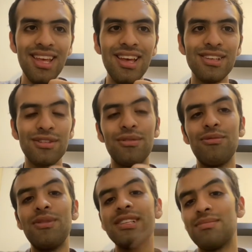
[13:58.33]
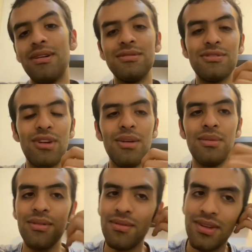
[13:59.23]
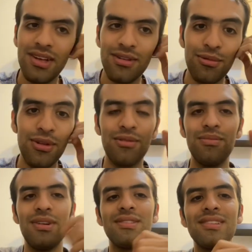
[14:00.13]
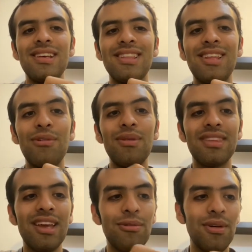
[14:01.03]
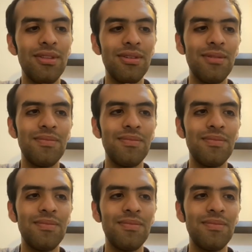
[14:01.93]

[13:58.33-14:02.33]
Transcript: So we just bounce Driver. We don't, because then we take Rondo